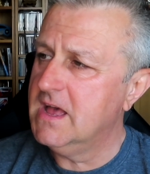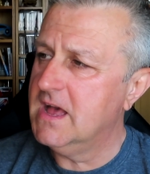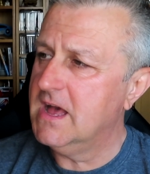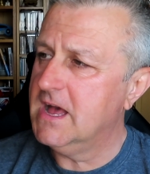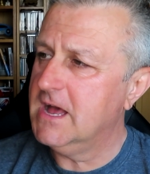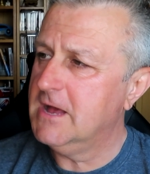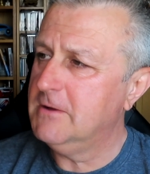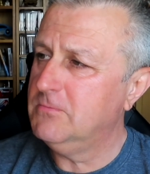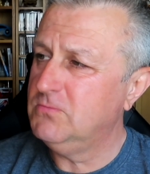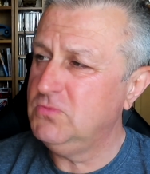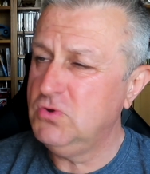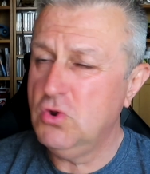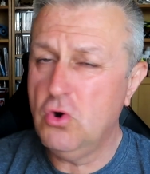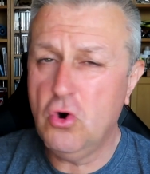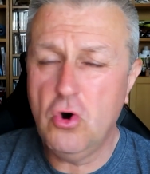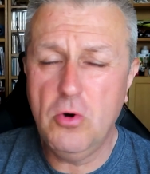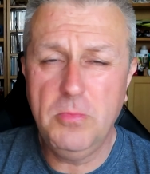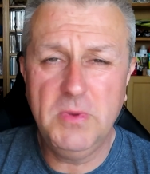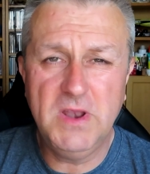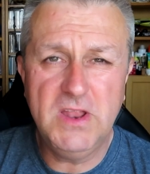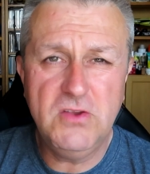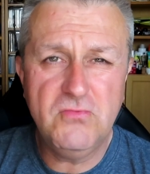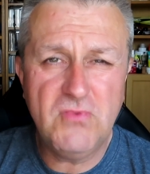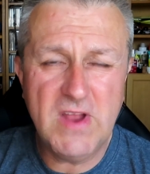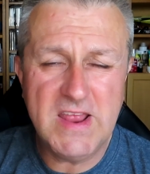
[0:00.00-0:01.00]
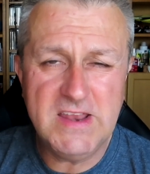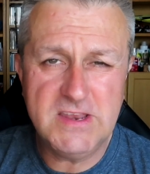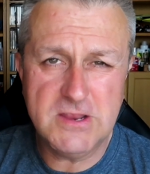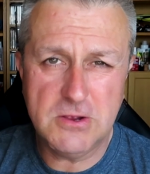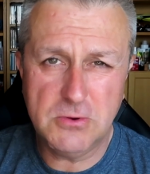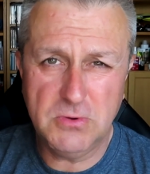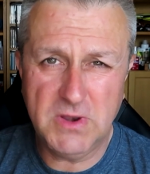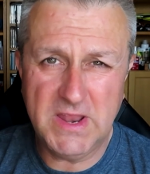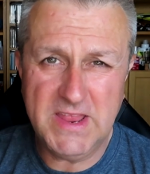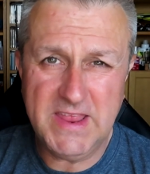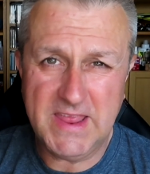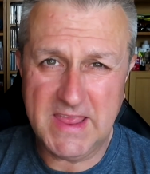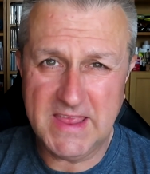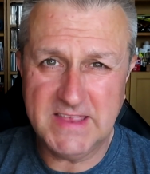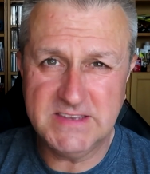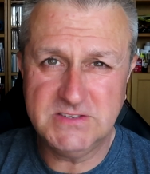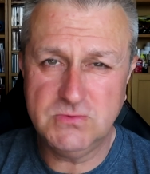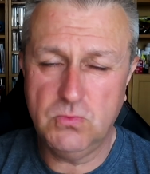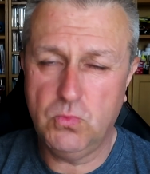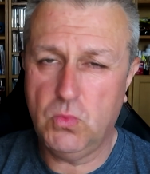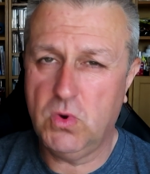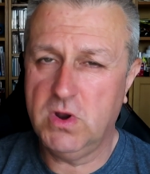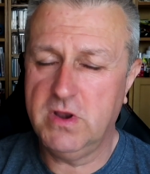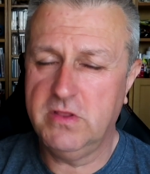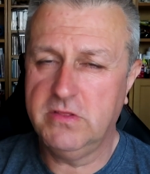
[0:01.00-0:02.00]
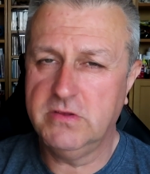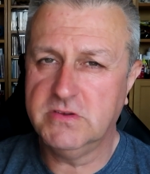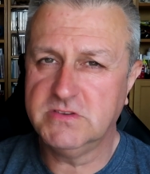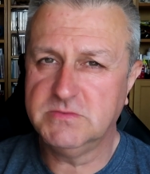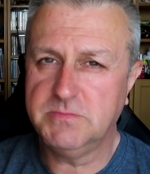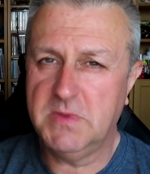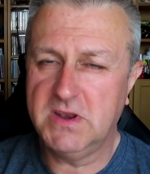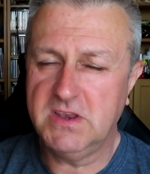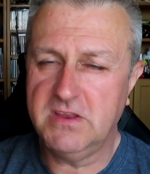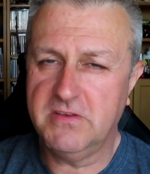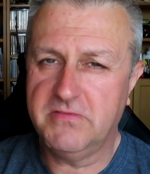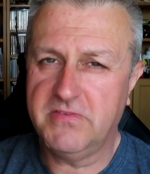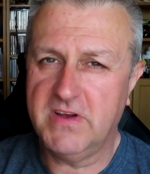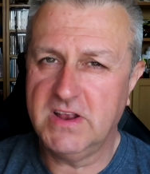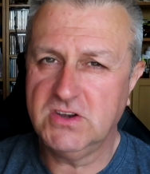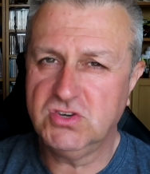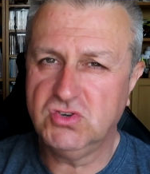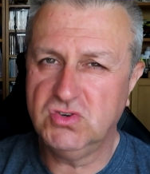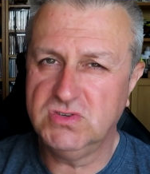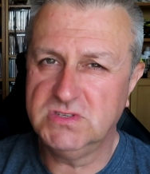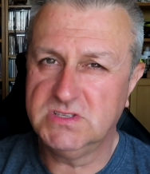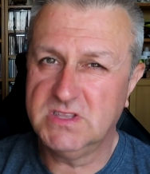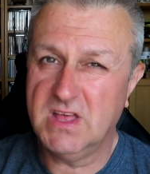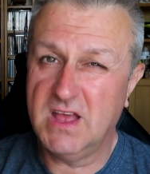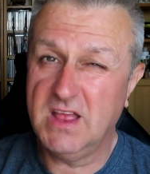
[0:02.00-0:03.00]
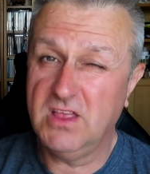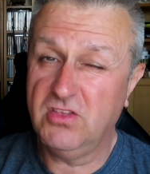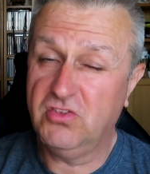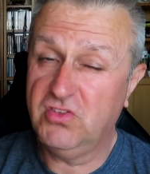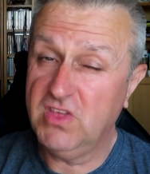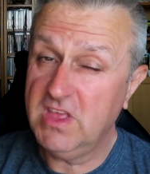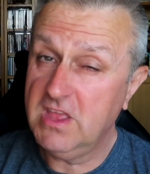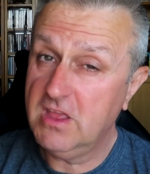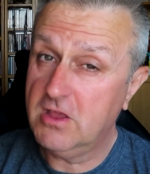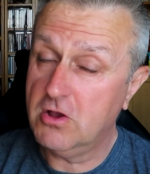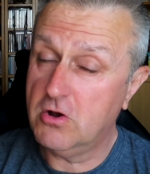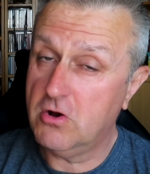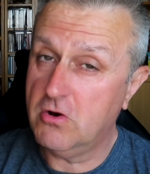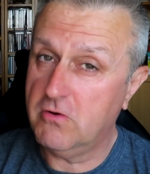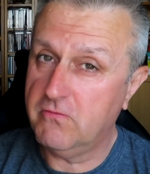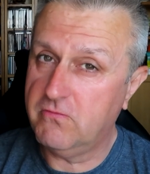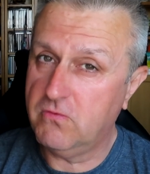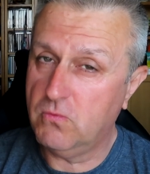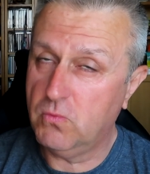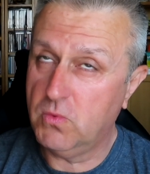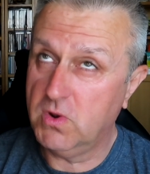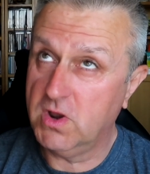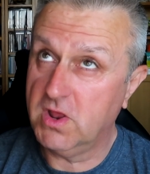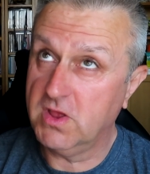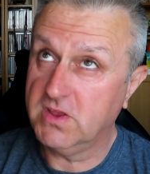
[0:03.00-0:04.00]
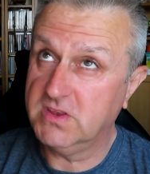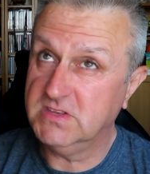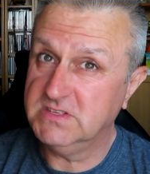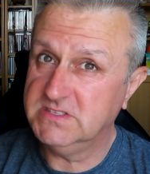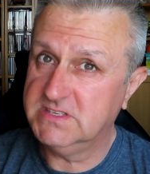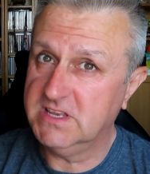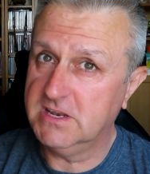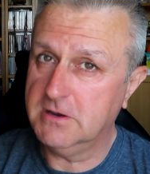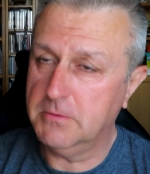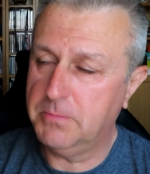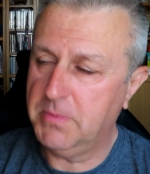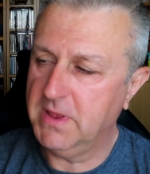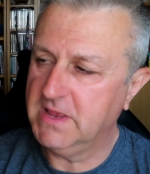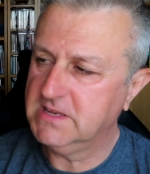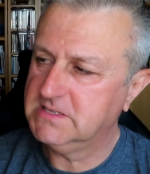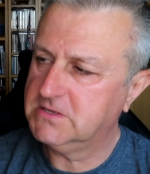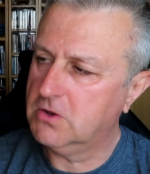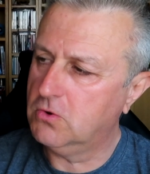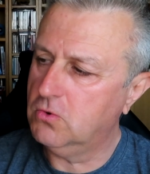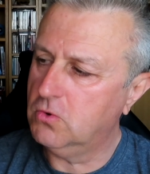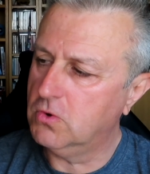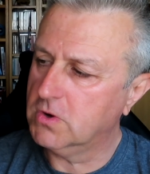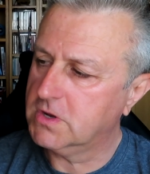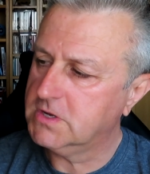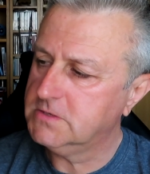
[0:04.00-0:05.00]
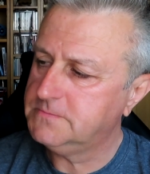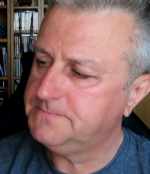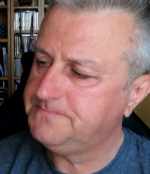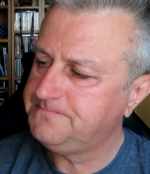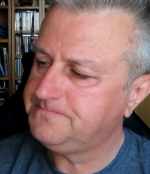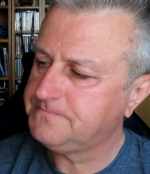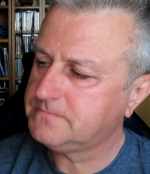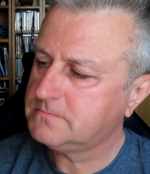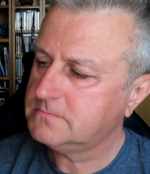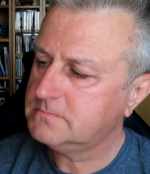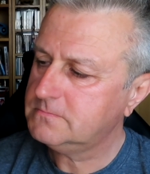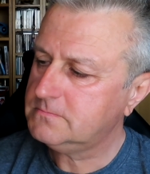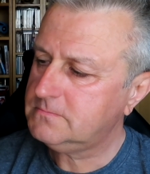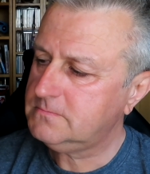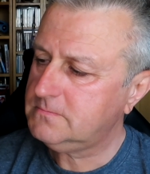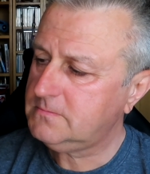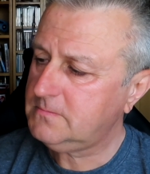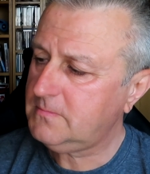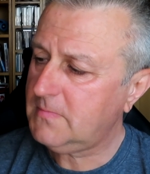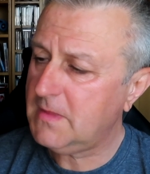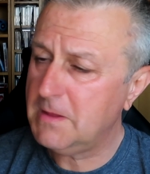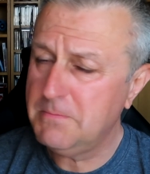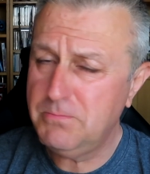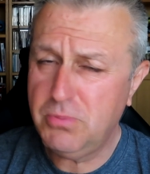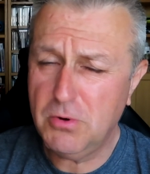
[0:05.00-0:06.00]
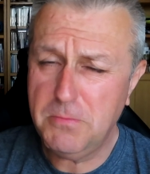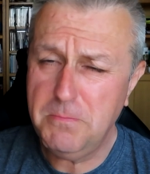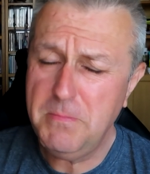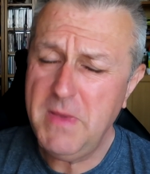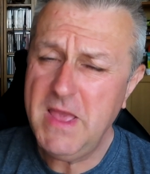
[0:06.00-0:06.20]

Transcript: Normally RadioLink isn't one of those manufacturers that I think of when I consider Pixhawk, but